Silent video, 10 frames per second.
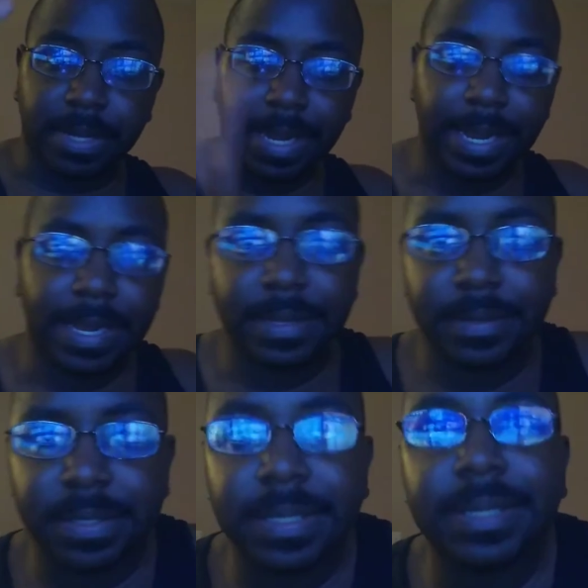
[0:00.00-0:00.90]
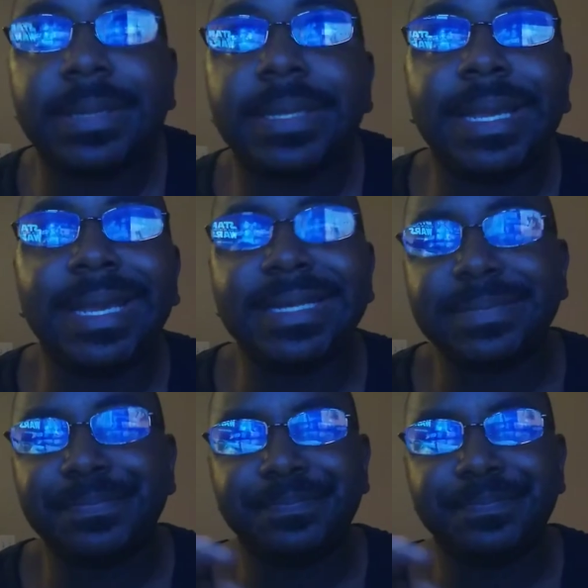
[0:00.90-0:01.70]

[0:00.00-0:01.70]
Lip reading: and it's